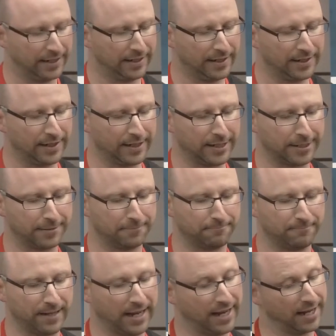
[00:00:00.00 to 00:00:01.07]
Um,
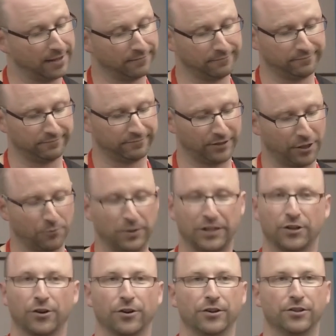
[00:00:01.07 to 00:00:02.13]
and you know, we
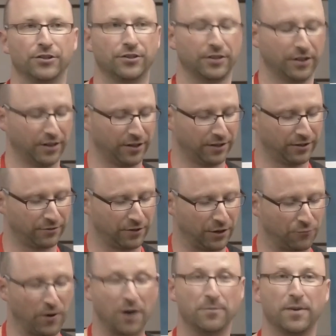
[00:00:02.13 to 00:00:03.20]
encourage uh, you know,
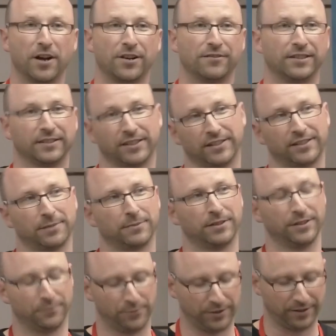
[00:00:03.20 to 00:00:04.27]
route monitoring. This is something
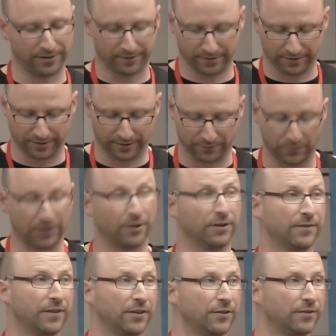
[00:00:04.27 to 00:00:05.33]
that we, uh, we are
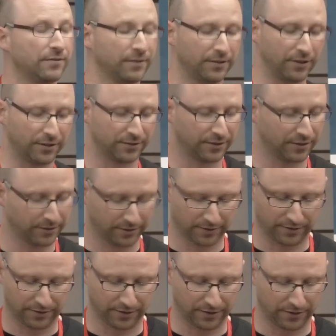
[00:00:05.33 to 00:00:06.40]
a vendor that does
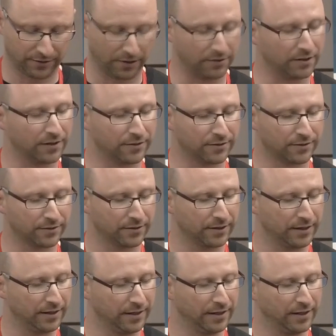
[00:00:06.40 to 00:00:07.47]
this. Uh, there are others.
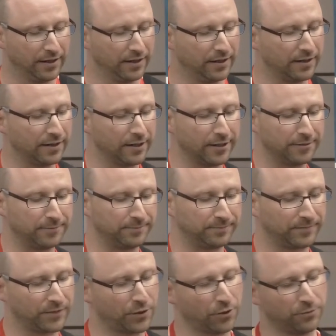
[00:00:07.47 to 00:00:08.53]
Um,
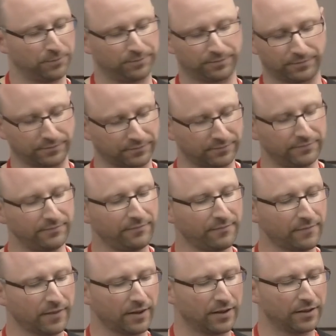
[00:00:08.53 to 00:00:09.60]
so
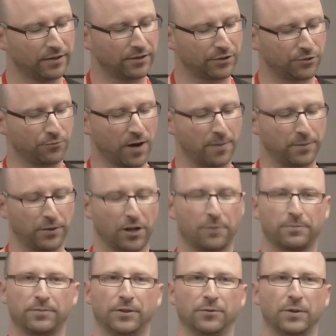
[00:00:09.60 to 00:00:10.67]
just to wrap it
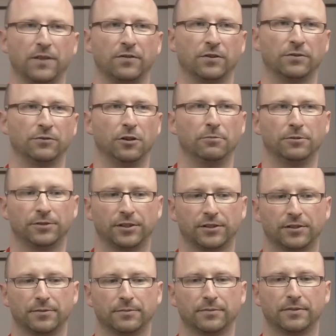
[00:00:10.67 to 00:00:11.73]
up, you know, we have a global
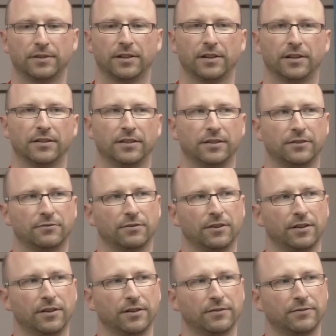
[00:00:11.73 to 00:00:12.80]
system uh, that's,
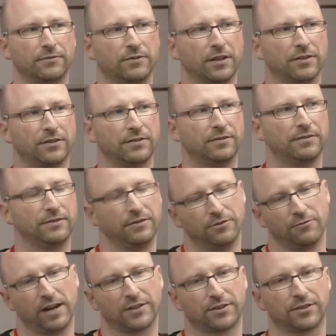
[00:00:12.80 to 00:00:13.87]
uh, that's
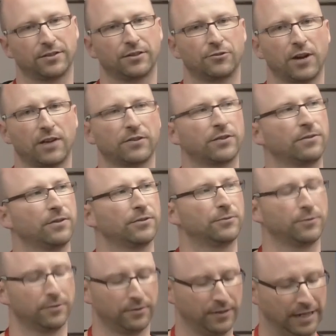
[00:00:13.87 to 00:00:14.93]
directs traffic around the world.